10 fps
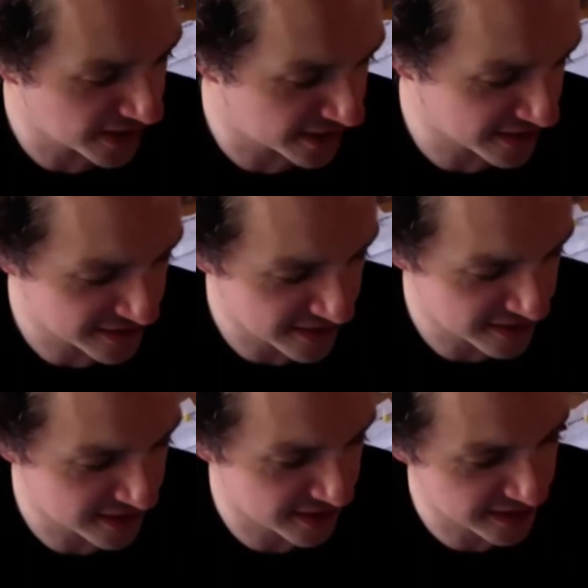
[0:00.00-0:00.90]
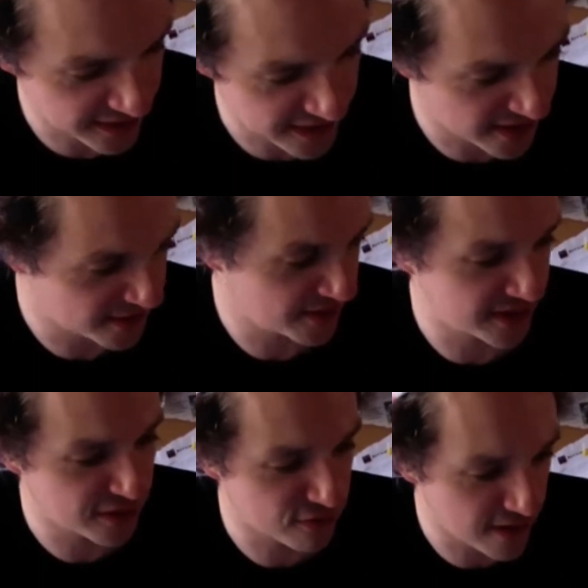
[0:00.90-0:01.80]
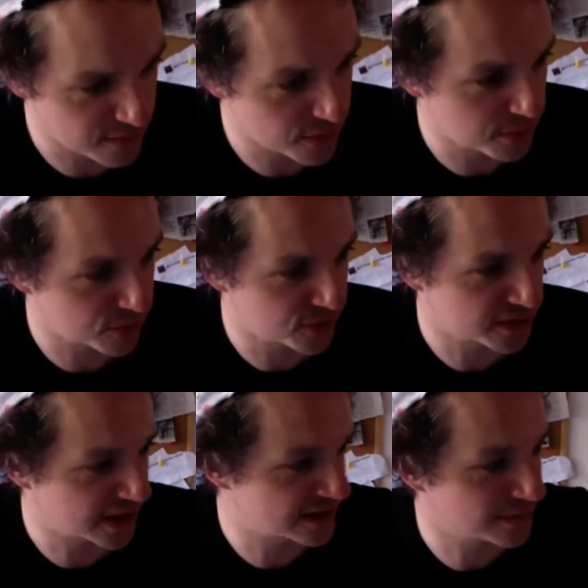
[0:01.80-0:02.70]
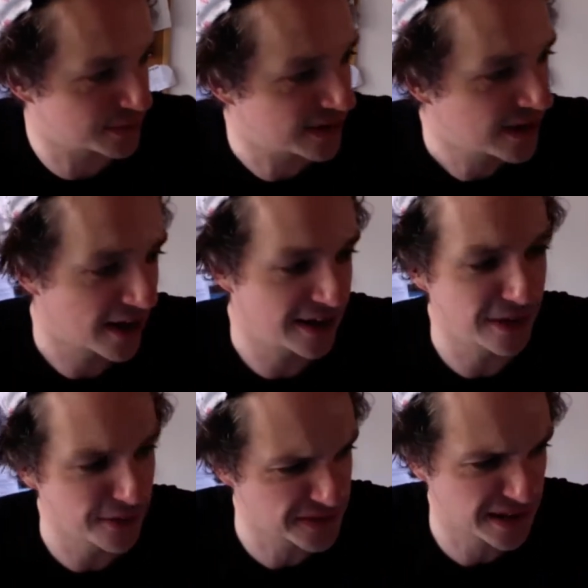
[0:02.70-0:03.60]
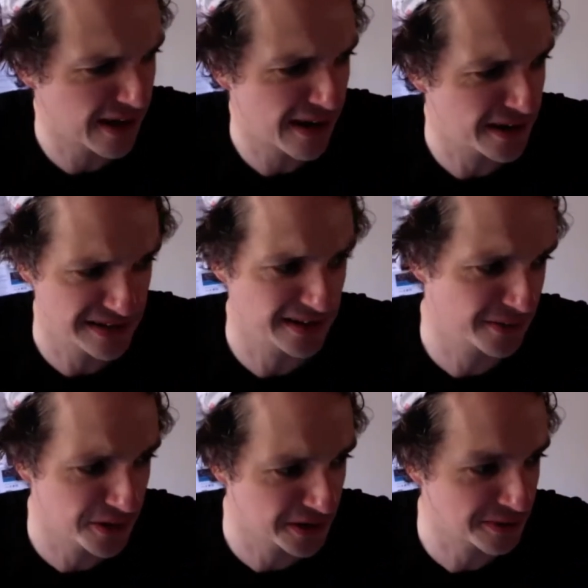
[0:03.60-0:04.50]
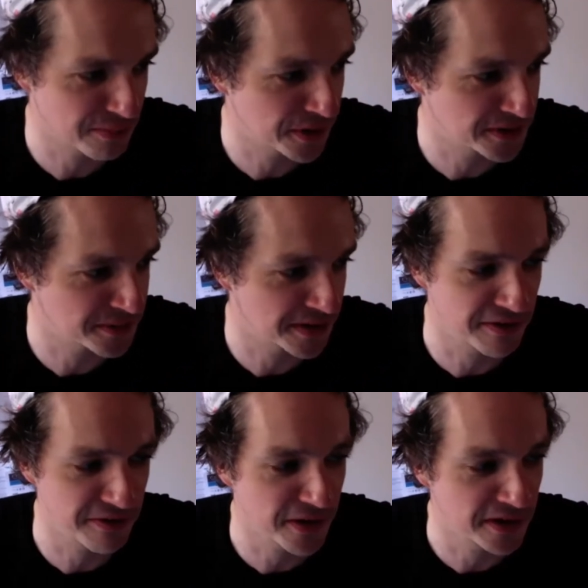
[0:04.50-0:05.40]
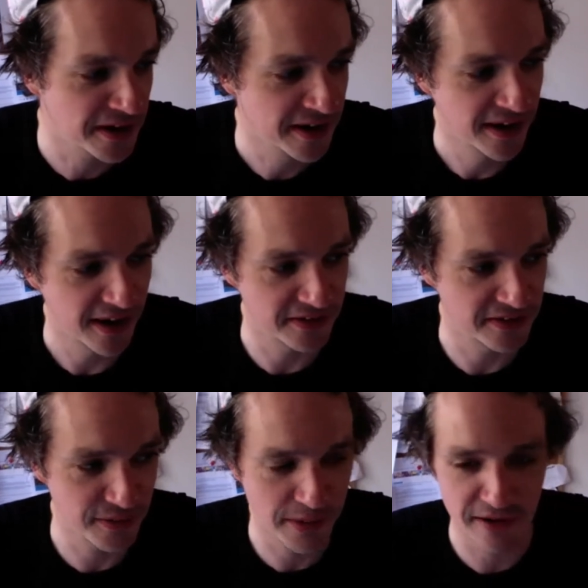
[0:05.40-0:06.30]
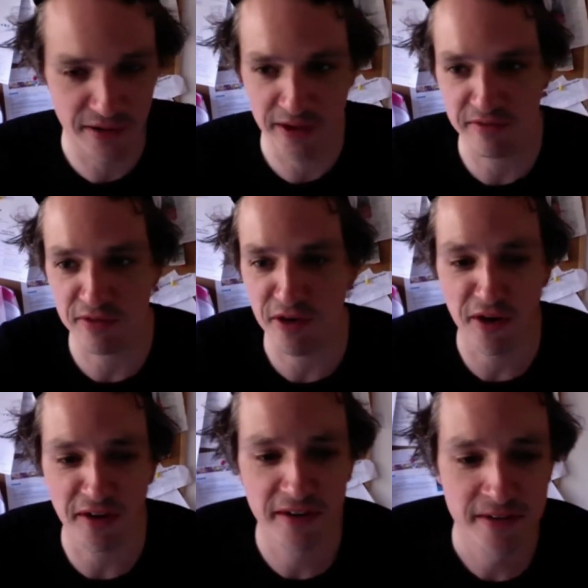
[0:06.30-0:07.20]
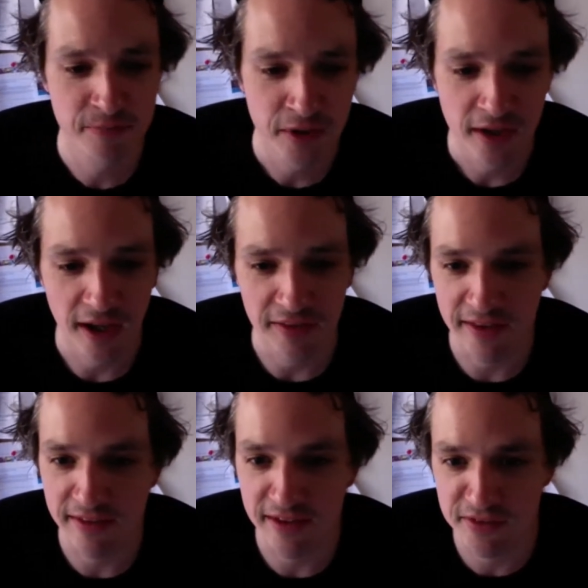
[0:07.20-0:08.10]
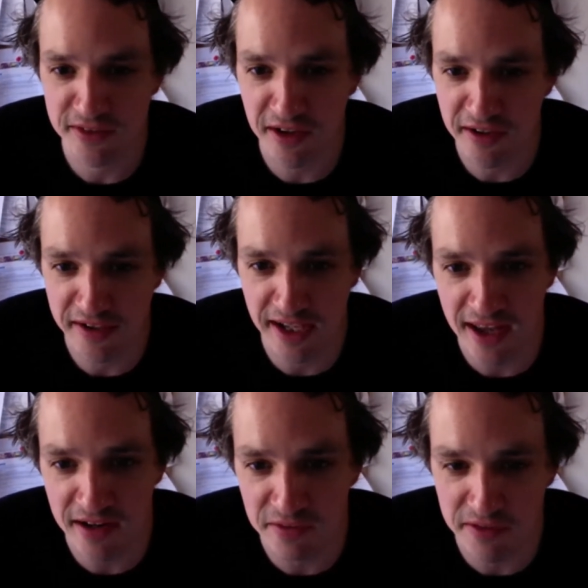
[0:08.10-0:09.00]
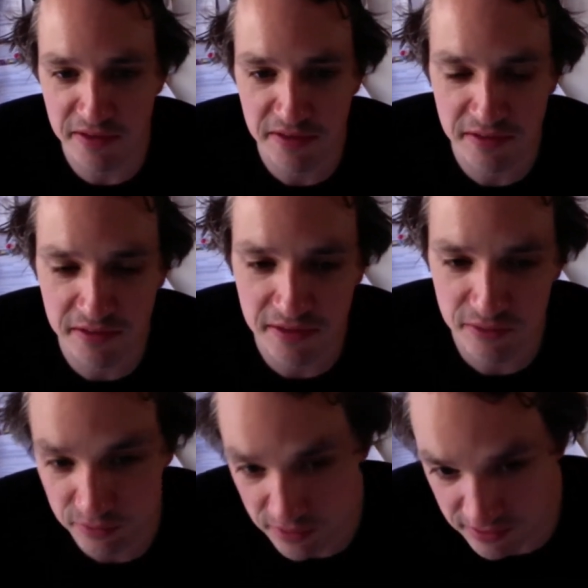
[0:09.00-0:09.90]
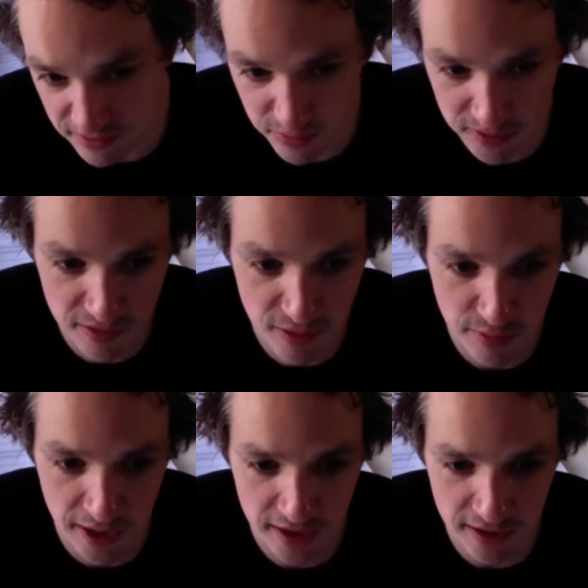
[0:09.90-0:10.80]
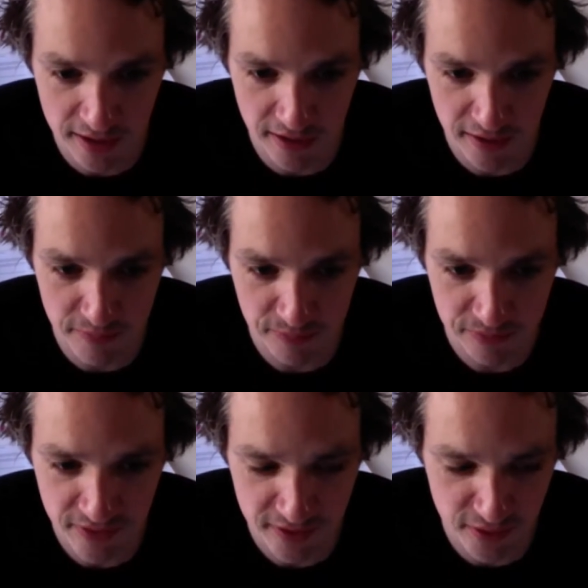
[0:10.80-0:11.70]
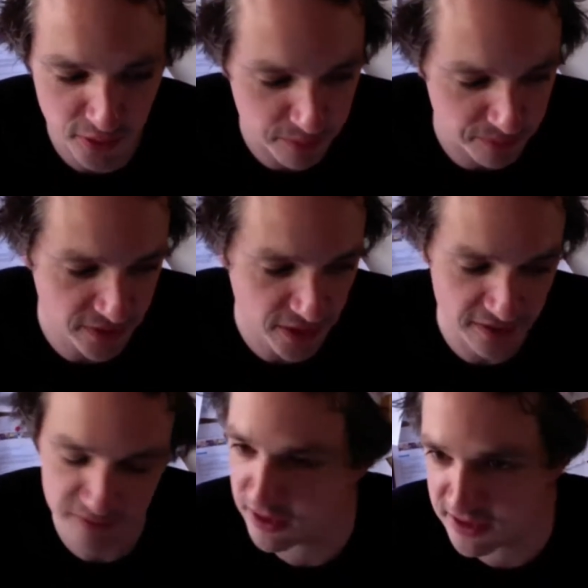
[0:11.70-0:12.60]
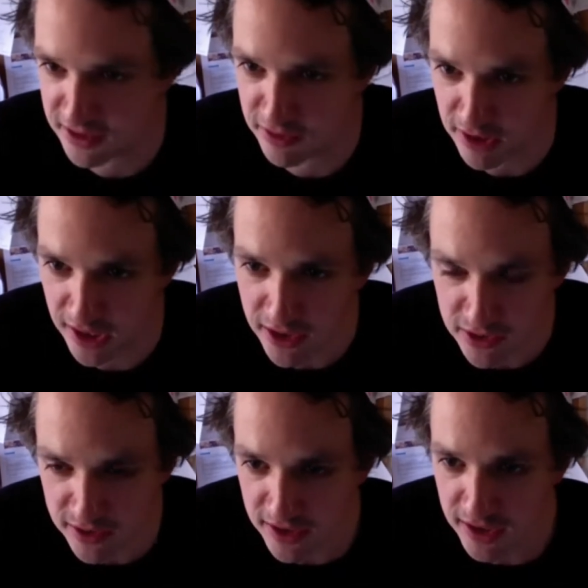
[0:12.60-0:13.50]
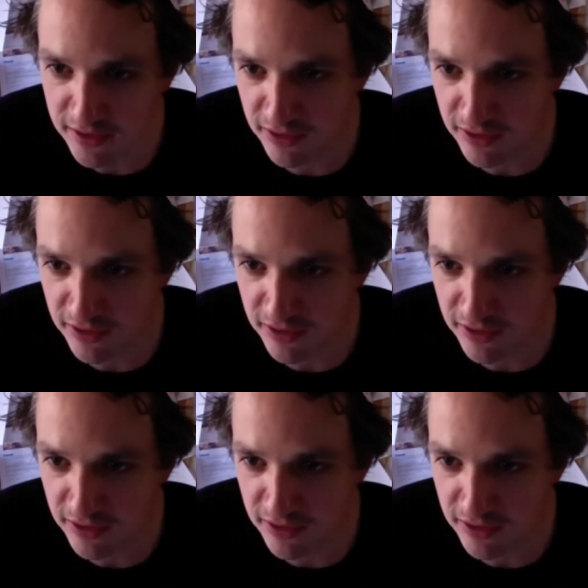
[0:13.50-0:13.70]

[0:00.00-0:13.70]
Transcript: because he's like an incredible broadcaster, and he loves cars, like what could possibly go wrong? And somehow it went wrong, and then they've started again with your mate. Is he a relation then, or